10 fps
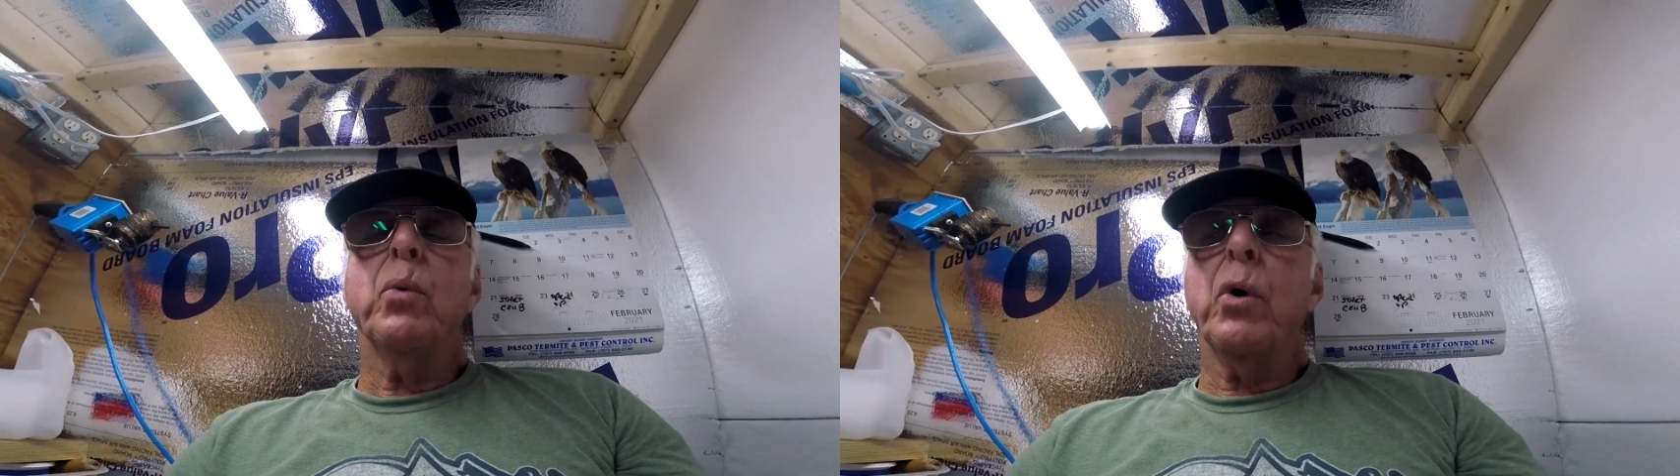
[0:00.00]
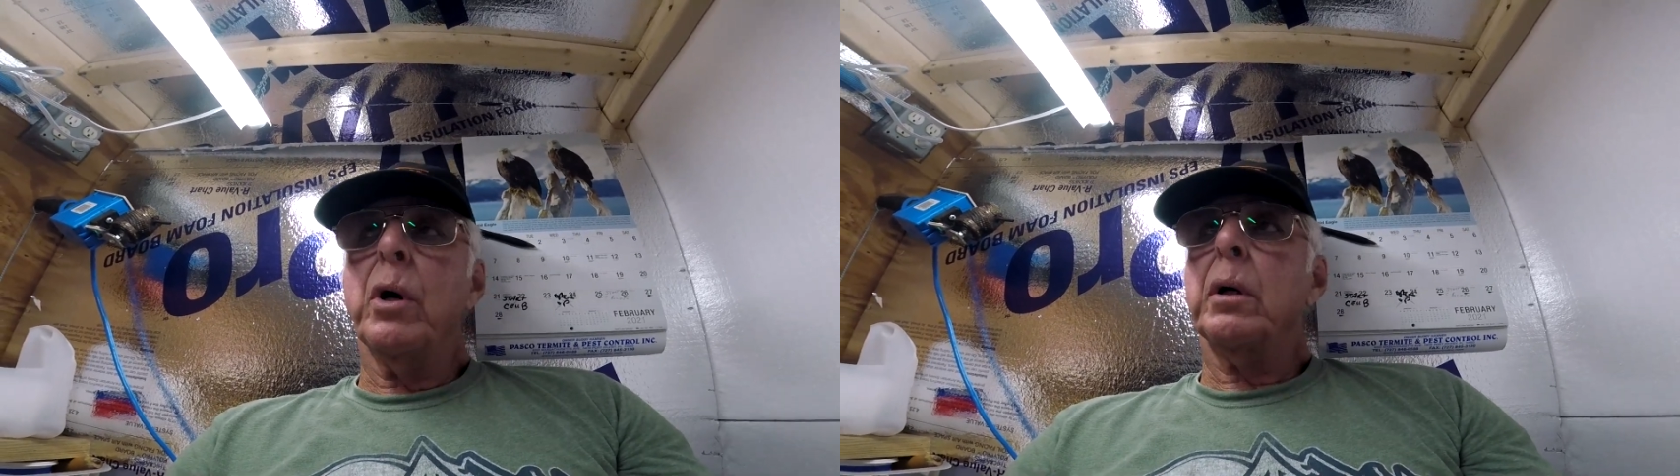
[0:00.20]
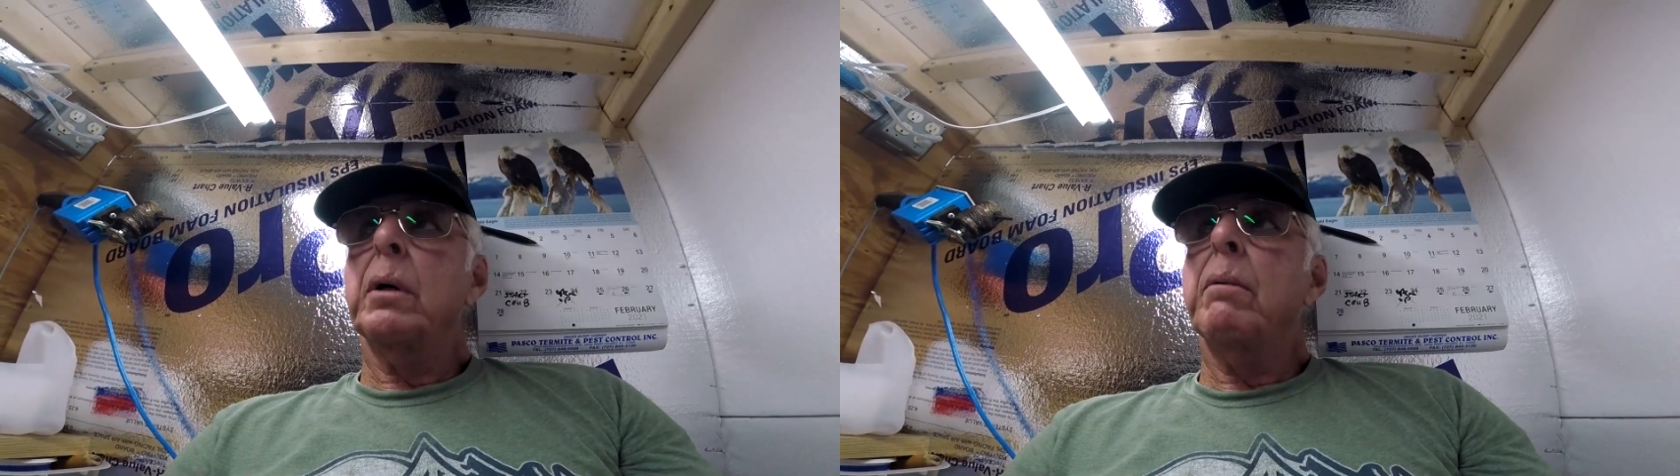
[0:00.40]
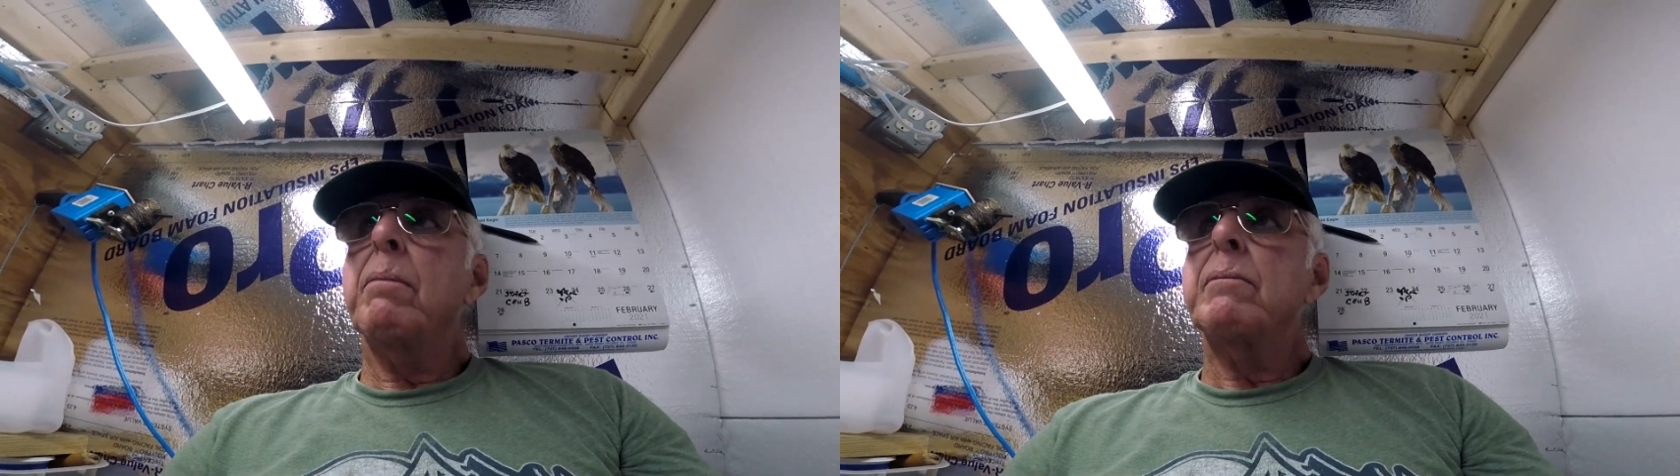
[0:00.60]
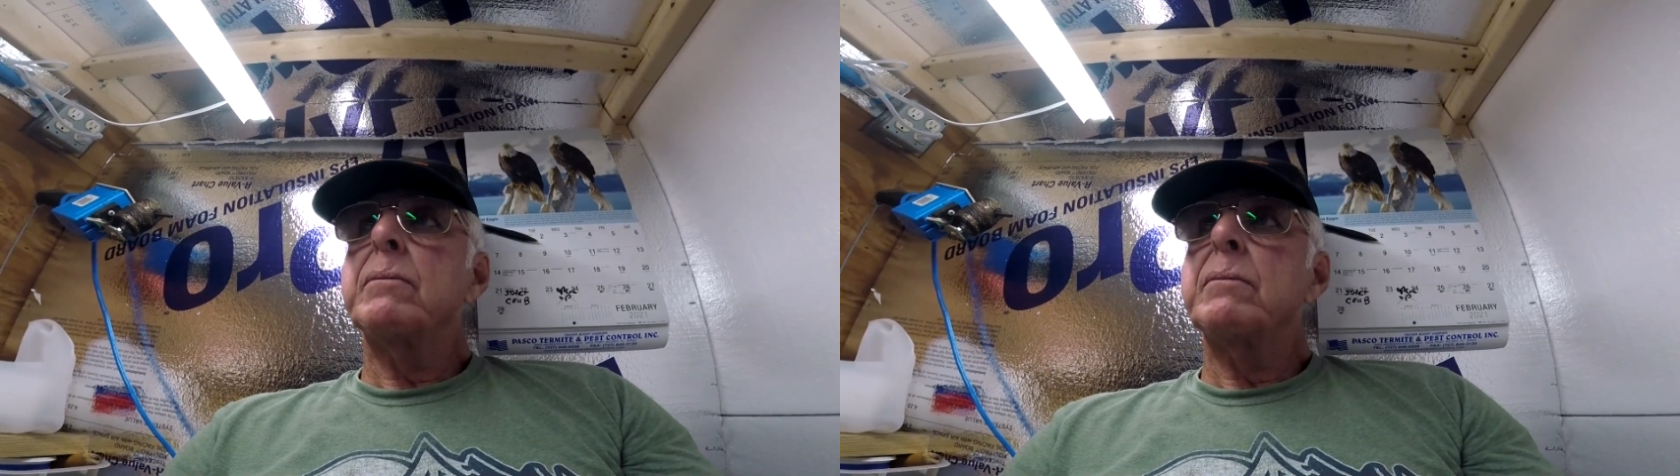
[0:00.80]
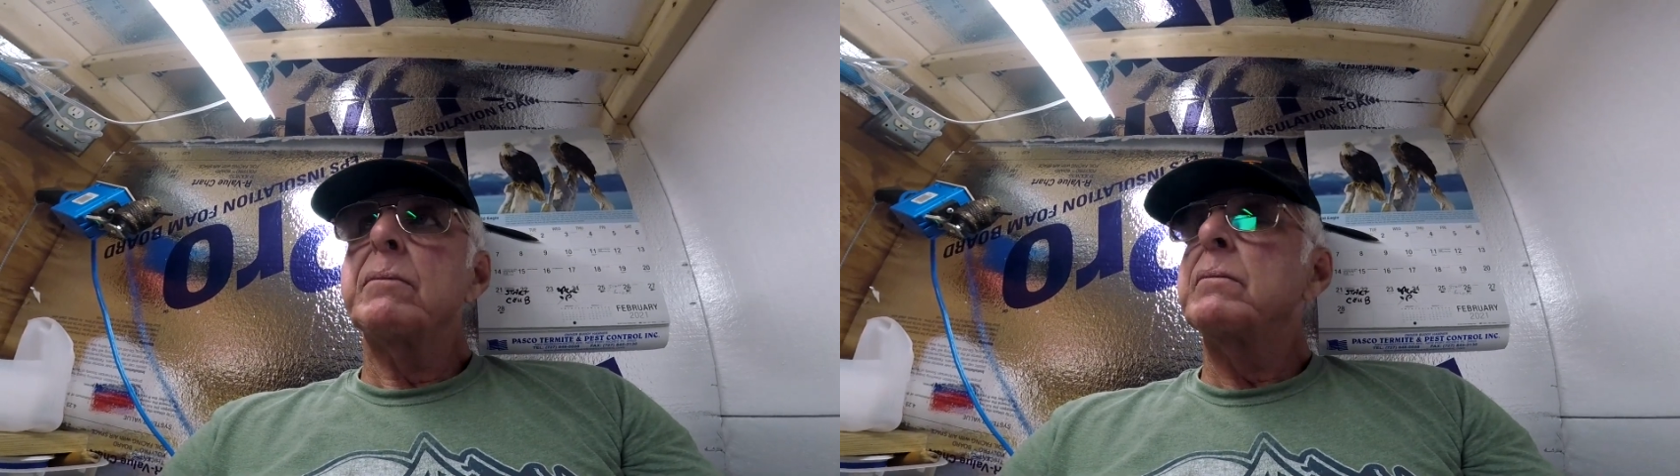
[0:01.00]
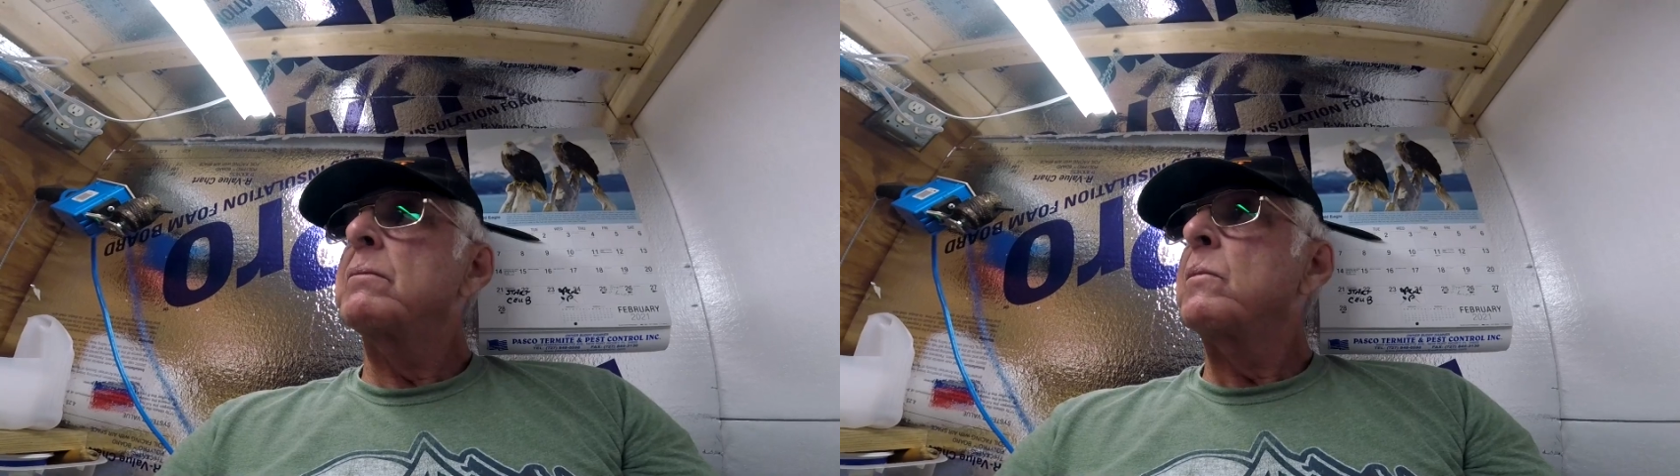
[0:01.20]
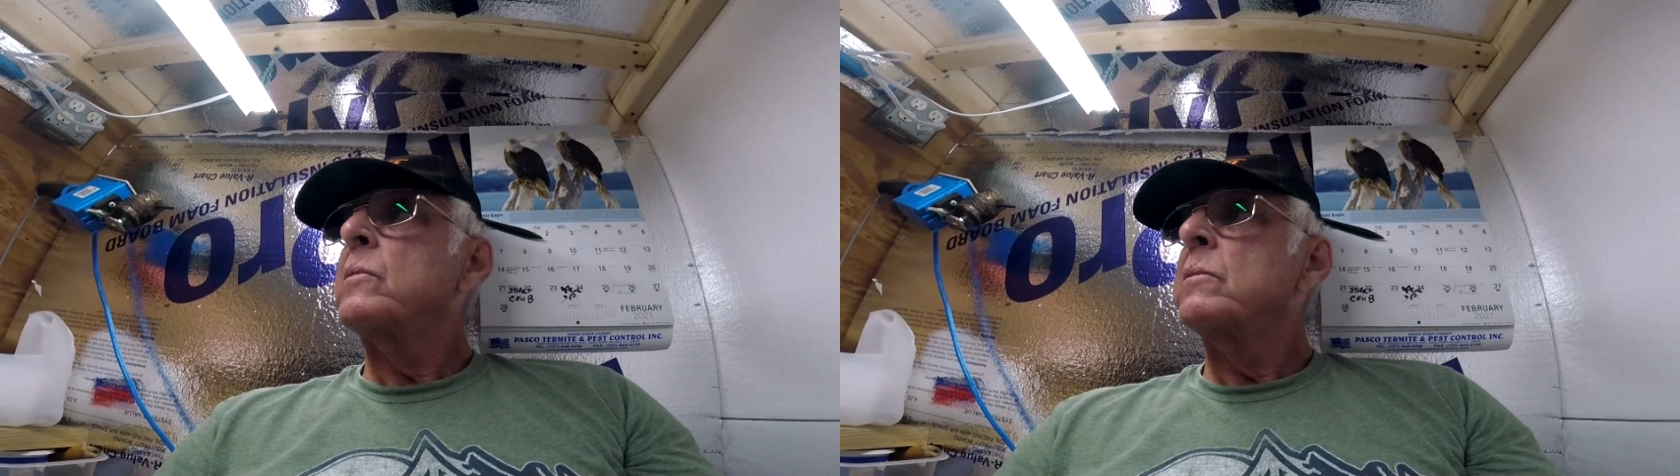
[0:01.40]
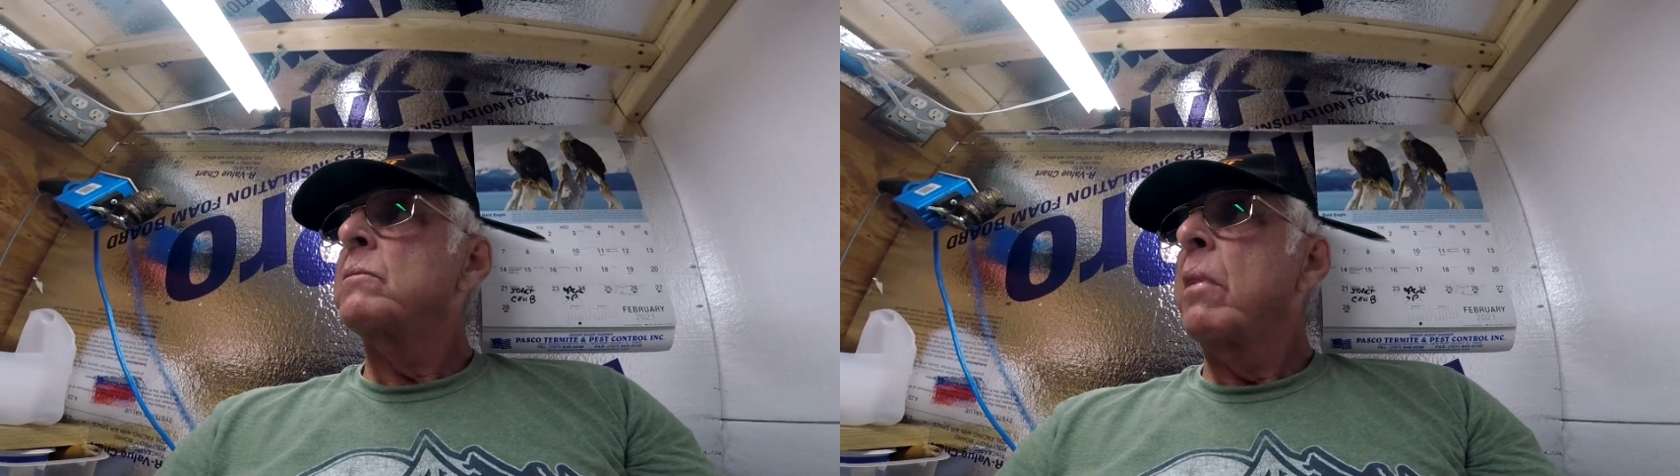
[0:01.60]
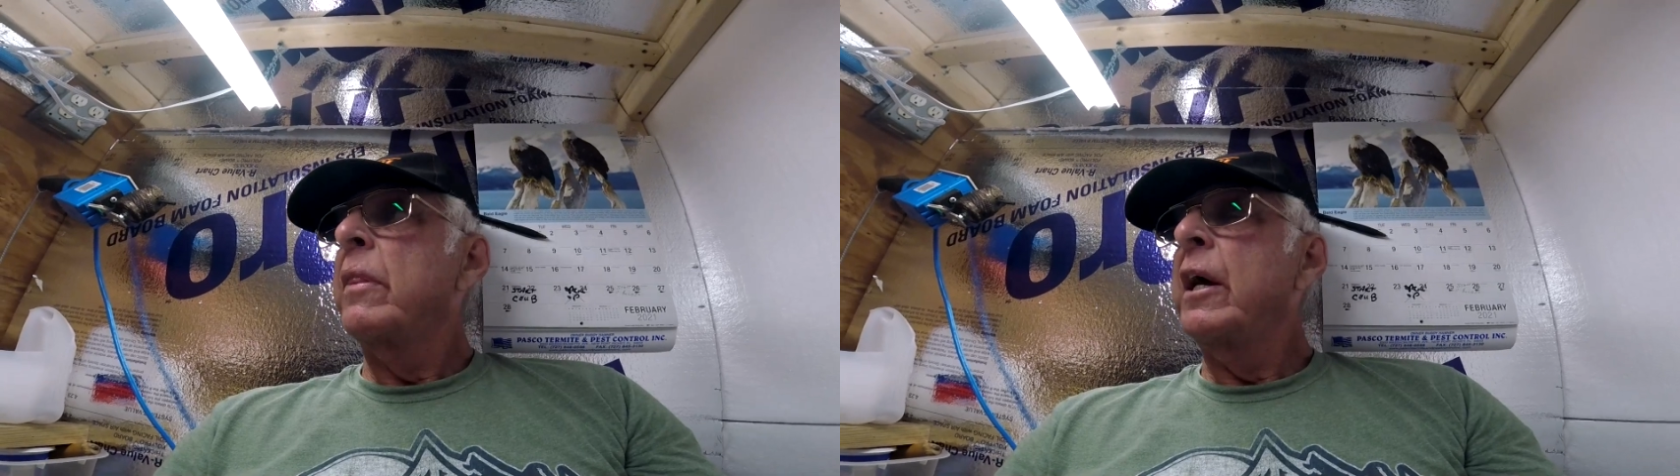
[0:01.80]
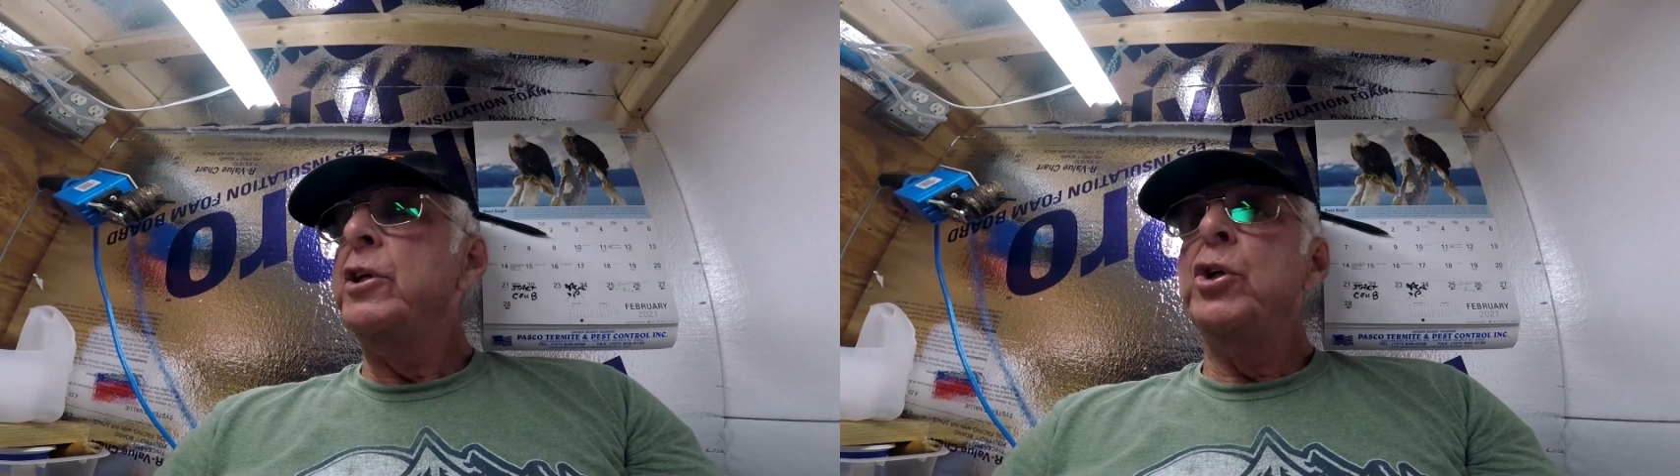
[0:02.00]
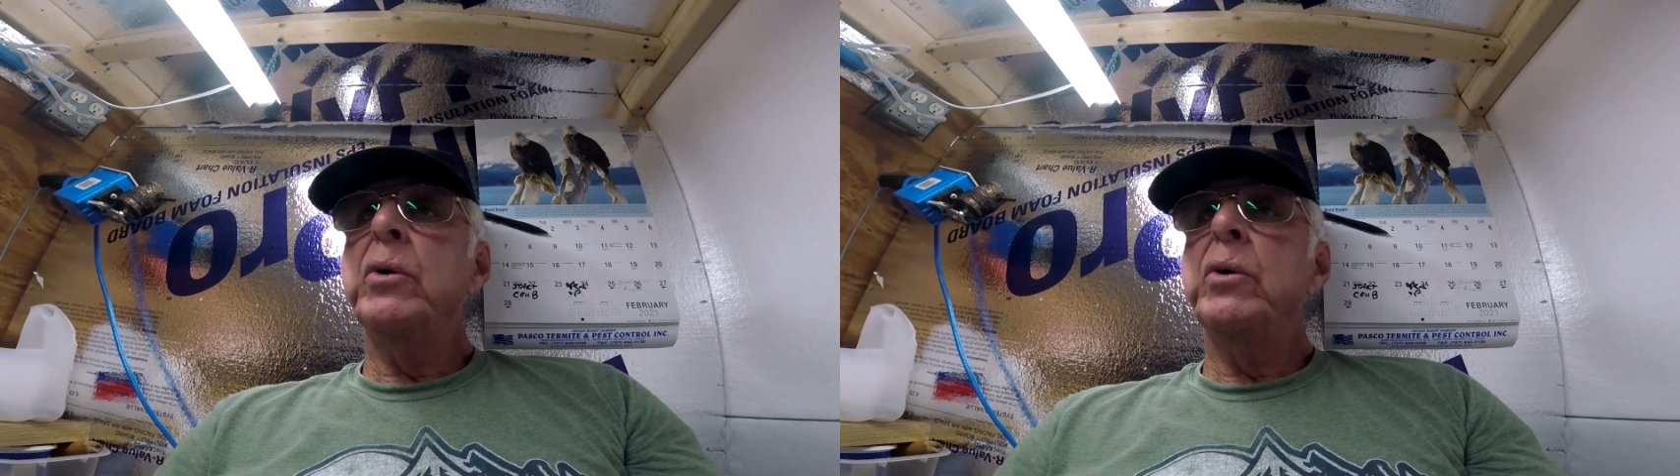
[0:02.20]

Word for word: work then